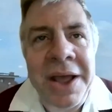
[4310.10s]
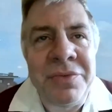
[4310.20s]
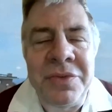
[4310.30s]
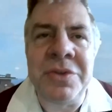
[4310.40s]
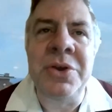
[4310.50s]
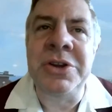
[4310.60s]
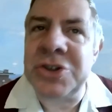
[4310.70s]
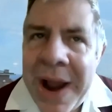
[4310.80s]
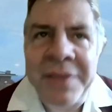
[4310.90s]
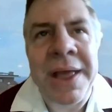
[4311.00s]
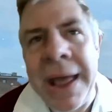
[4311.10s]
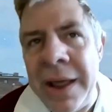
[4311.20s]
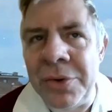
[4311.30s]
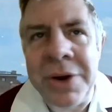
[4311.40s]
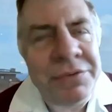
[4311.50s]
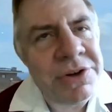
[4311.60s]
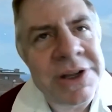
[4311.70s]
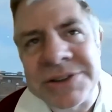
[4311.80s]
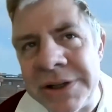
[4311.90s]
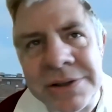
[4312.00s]
and you just crank the handle, and every
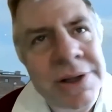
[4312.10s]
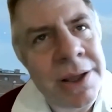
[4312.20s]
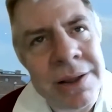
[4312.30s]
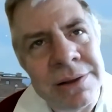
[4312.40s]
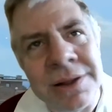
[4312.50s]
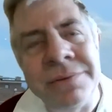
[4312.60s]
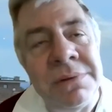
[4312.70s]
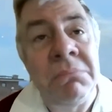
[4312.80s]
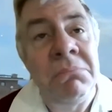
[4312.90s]
day's another day, and